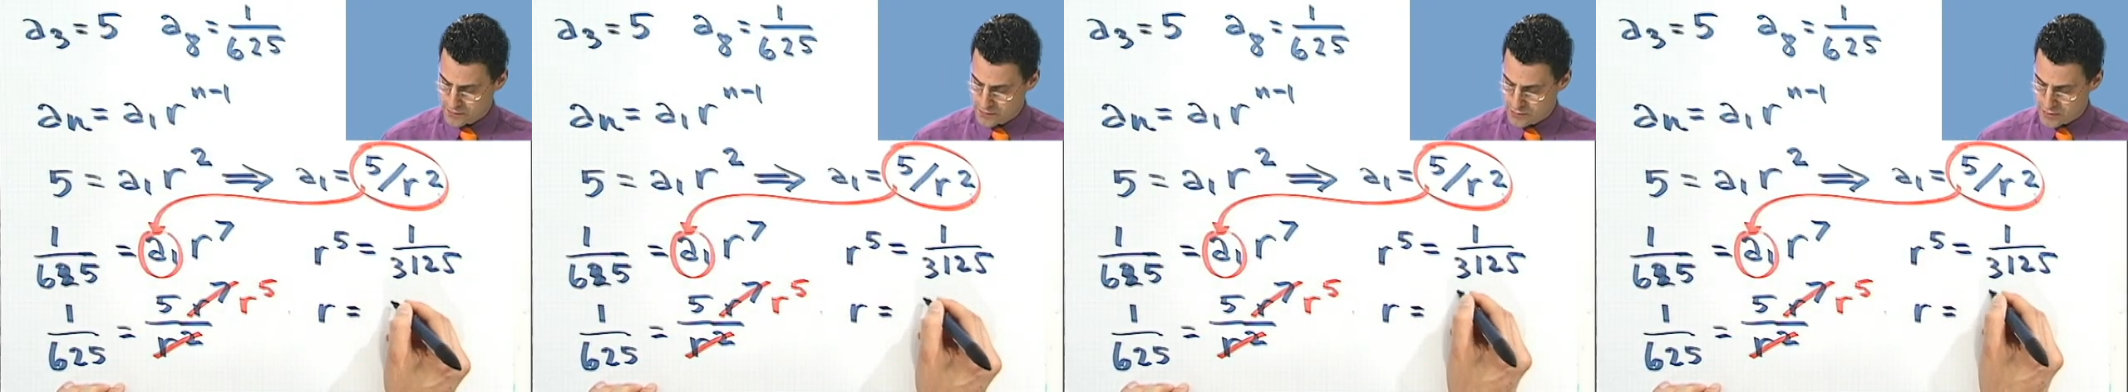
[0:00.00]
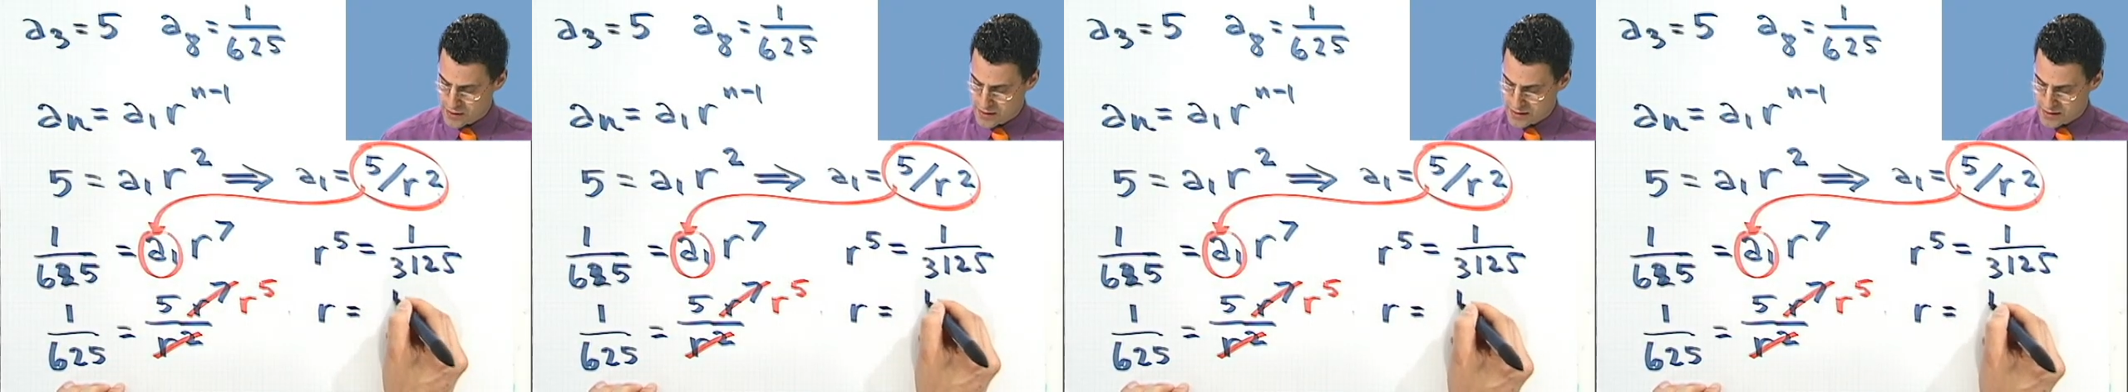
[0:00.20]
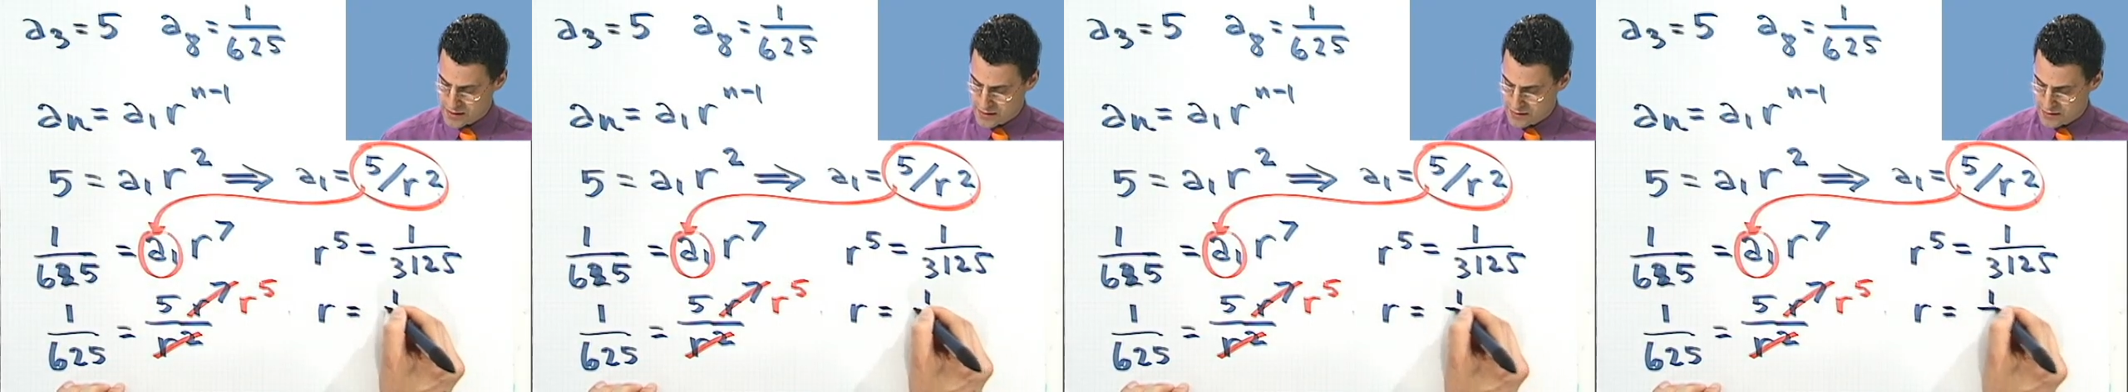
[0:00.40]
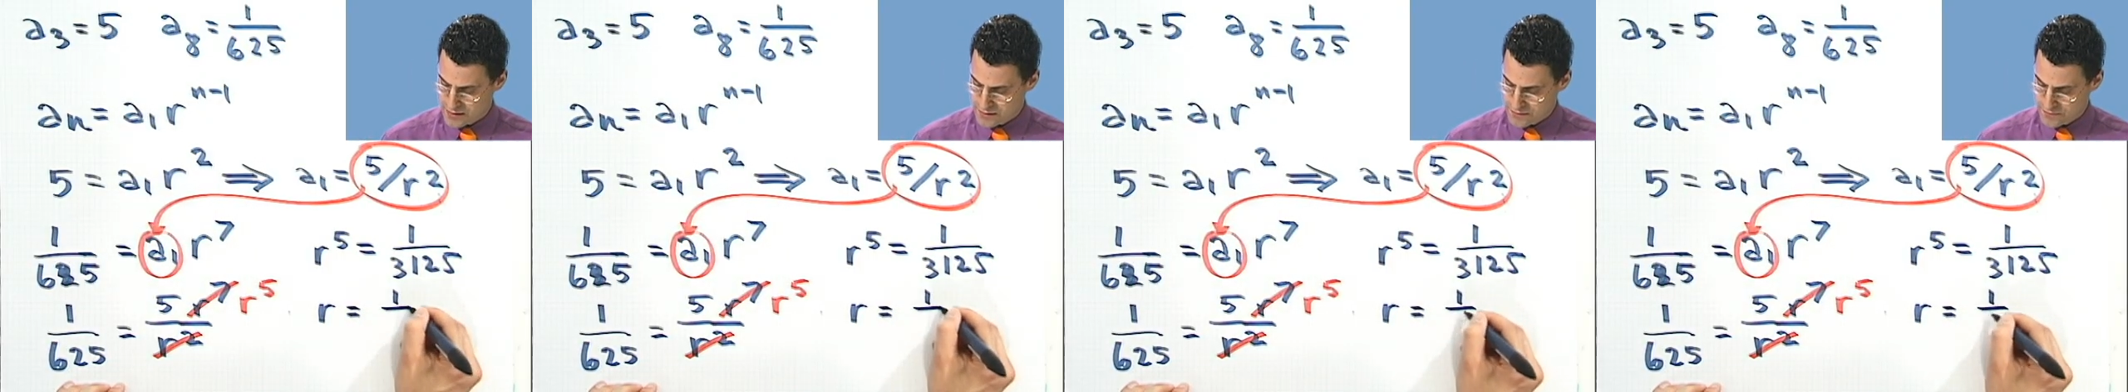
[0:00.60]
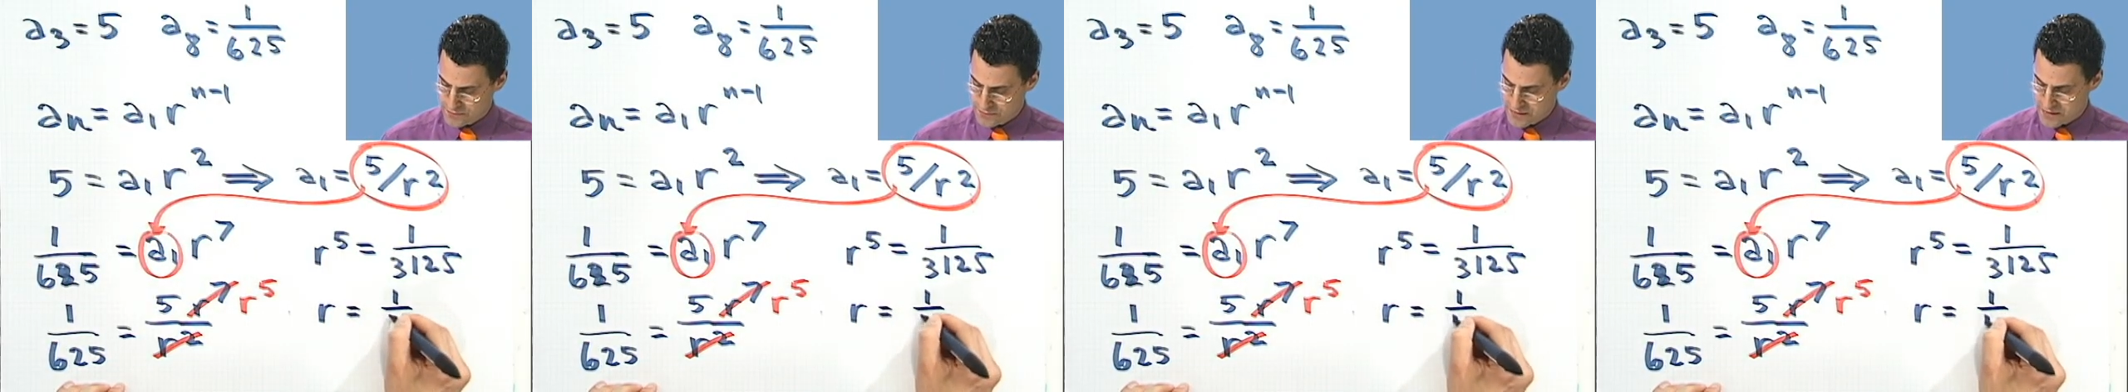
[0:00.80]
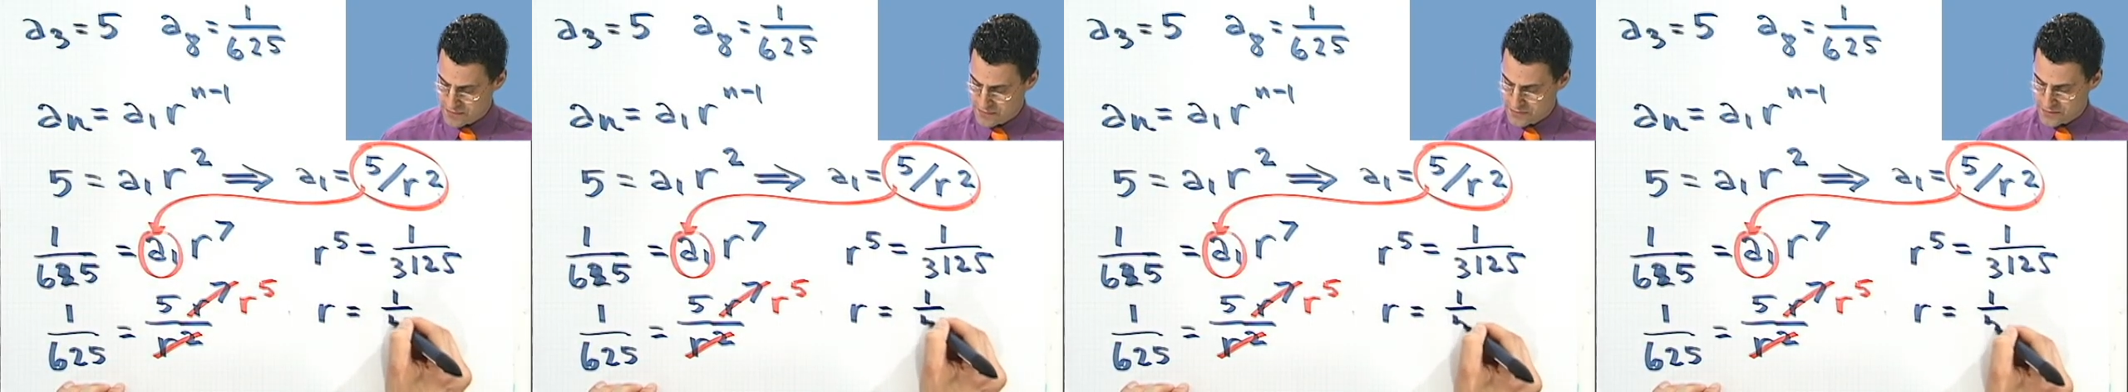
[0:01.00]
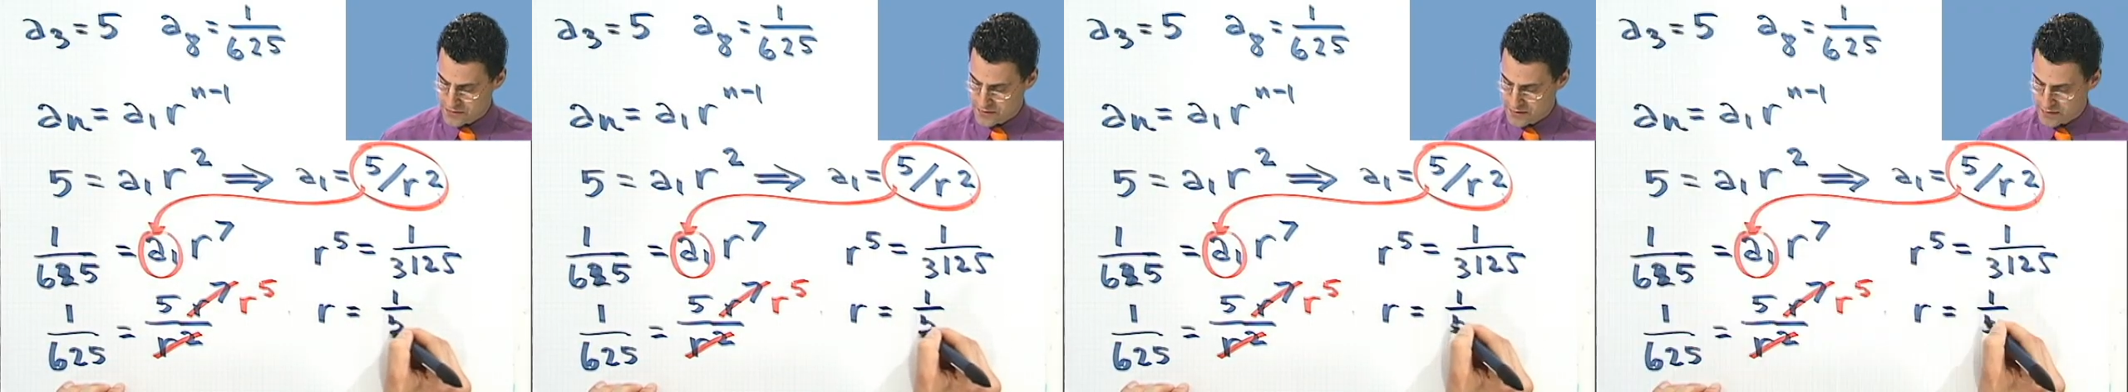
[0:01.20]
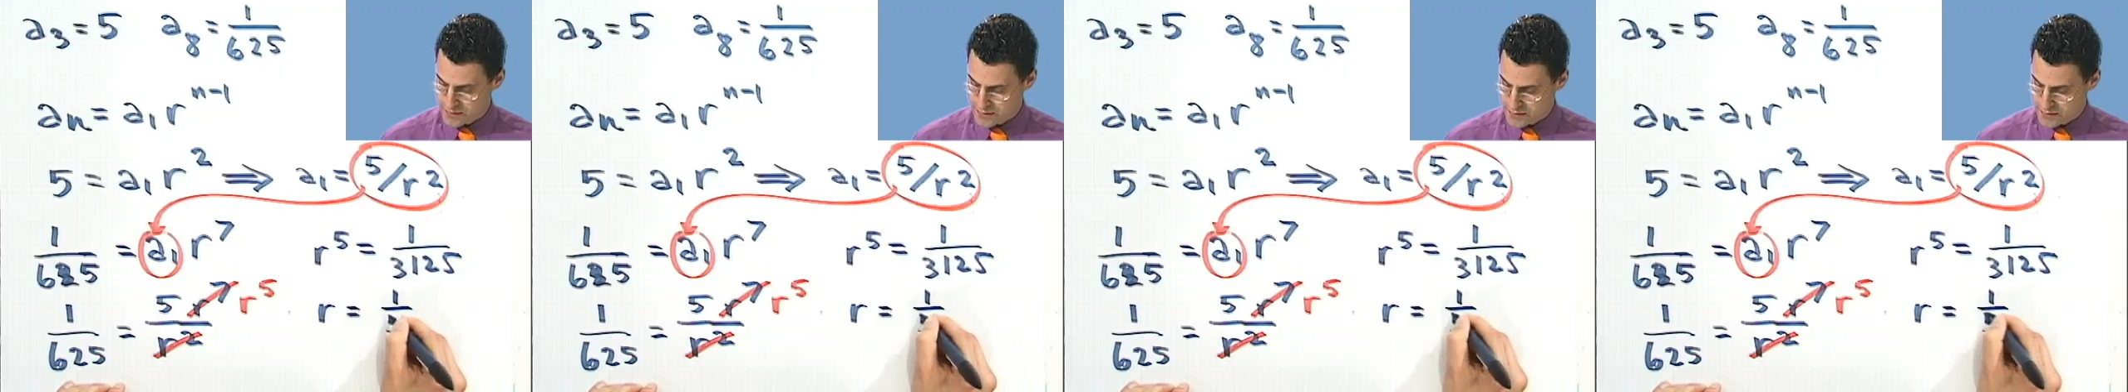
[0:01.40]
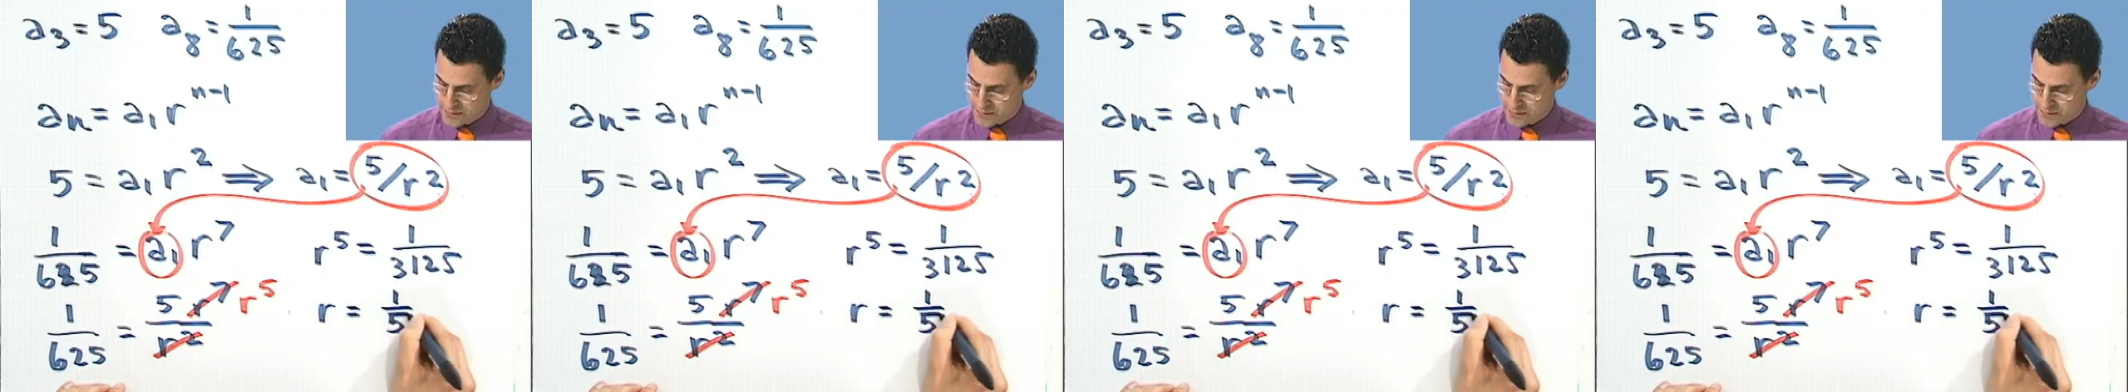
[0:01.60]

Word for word: 1 fifth.